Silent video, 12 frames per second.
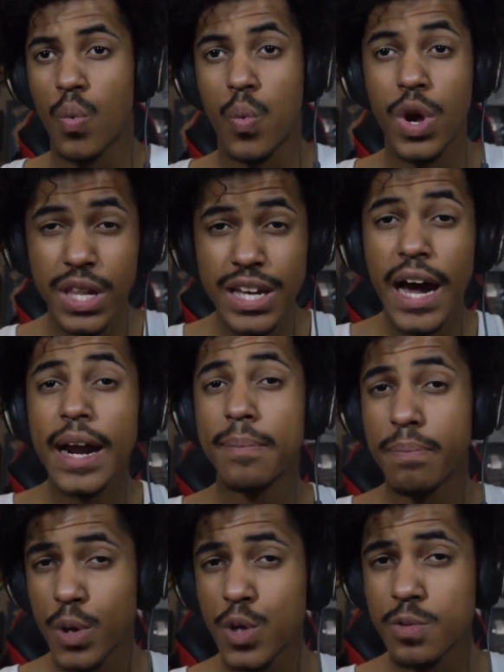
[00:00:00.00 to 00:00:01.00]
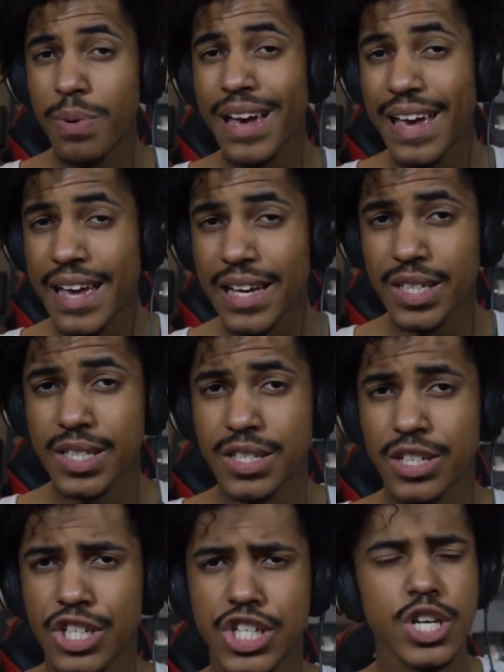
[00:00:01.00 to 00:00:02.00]
really got abused by
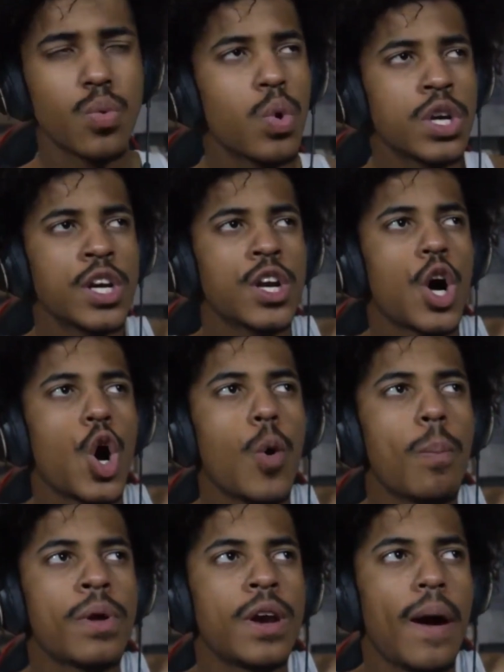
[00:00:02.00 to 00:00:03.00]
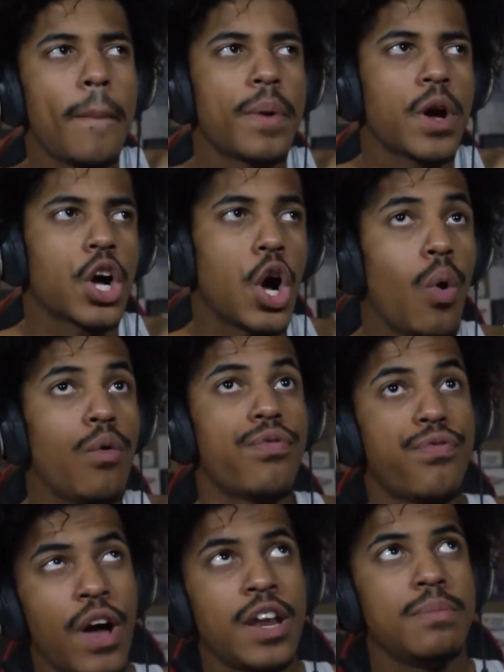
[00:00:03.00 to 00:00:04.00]
X, she wanted to open up a
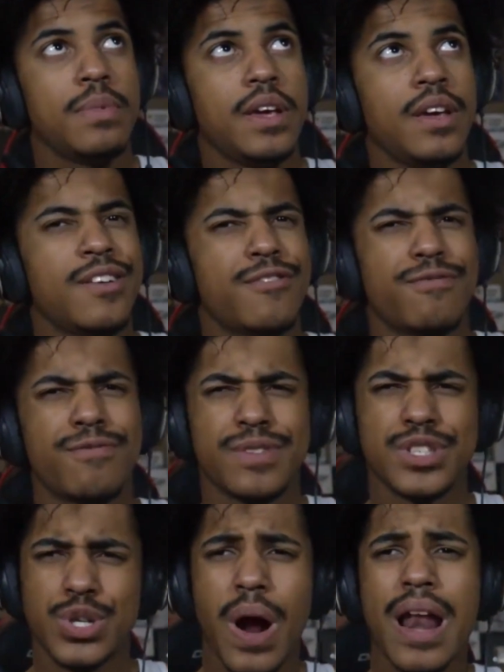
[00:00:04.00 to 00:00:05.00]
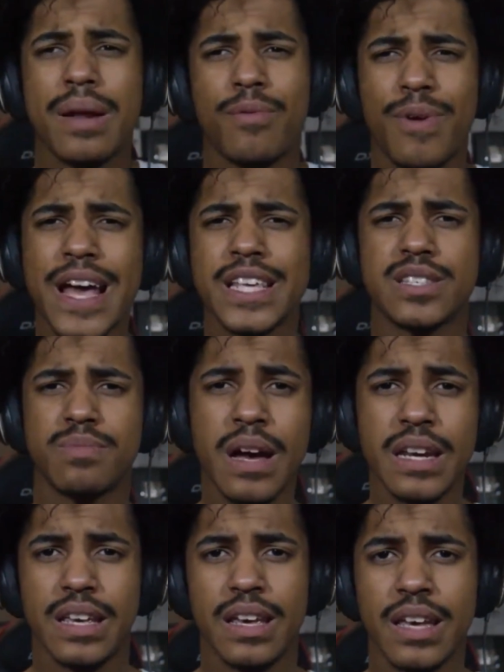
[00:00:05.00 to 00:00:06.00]
GoFundMe trying to raise
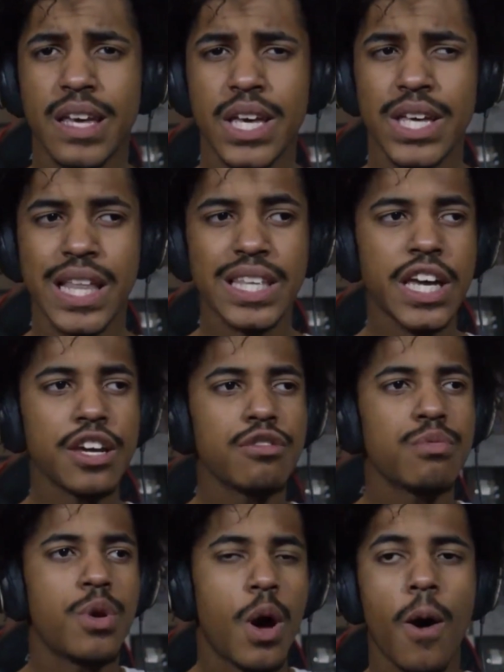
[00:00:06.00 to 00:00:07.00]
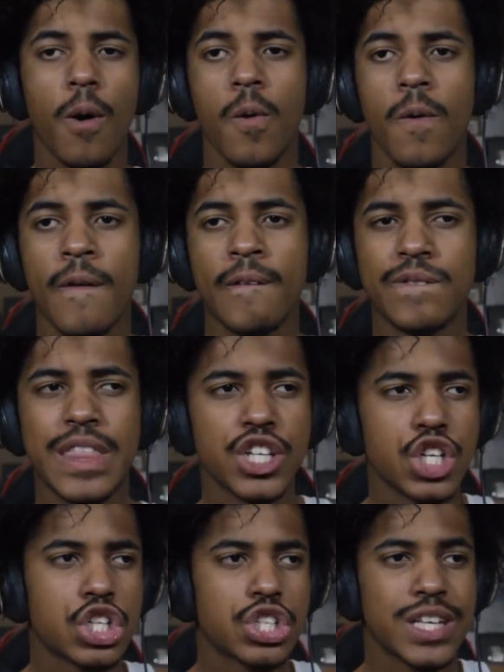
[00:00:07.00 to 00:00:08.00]
money. That's how you know.
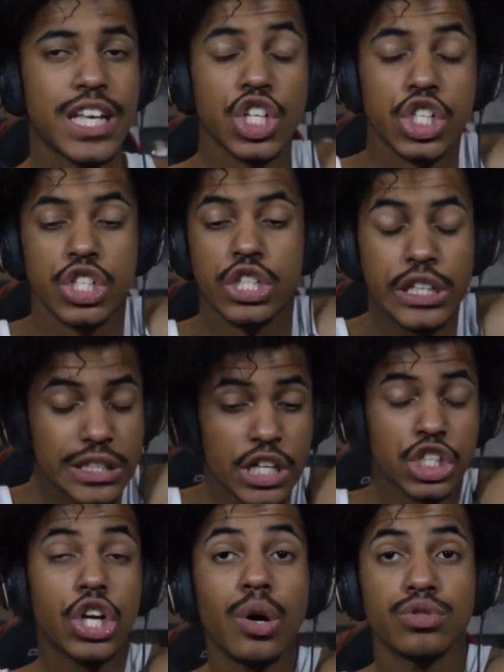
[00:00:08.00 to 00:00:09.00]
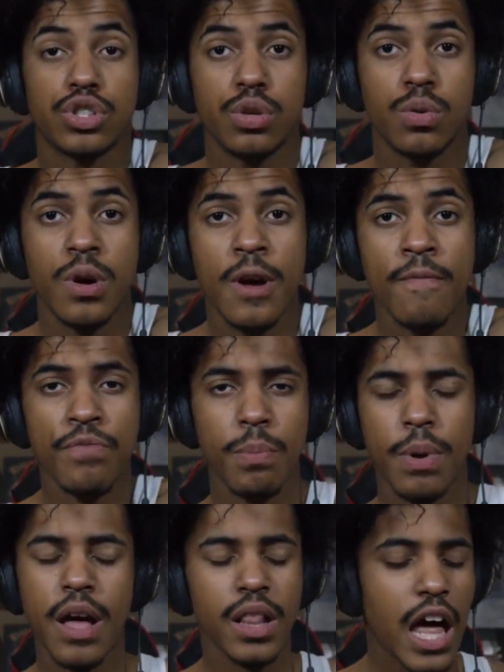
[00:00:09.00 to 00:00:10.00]
That shows you.
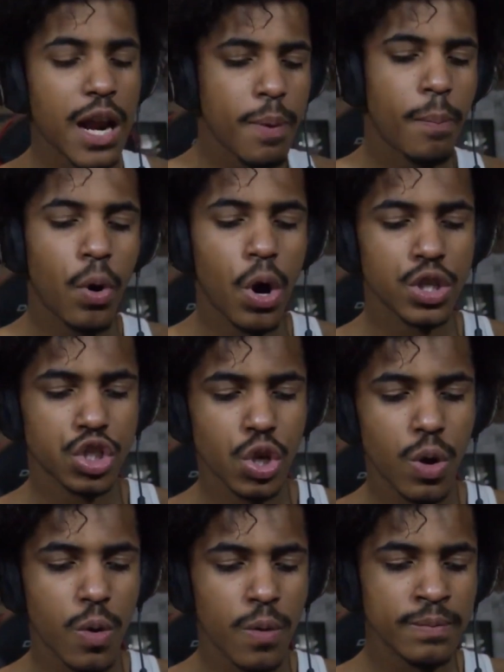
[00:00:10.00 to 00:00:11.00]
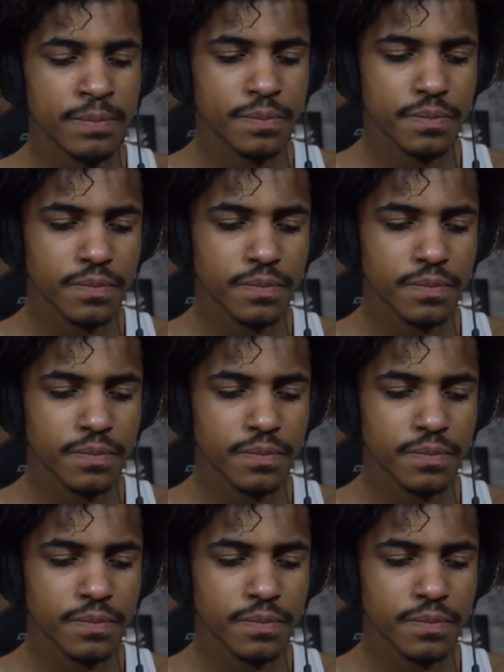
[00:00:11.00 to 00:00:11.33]
But a lot of people are so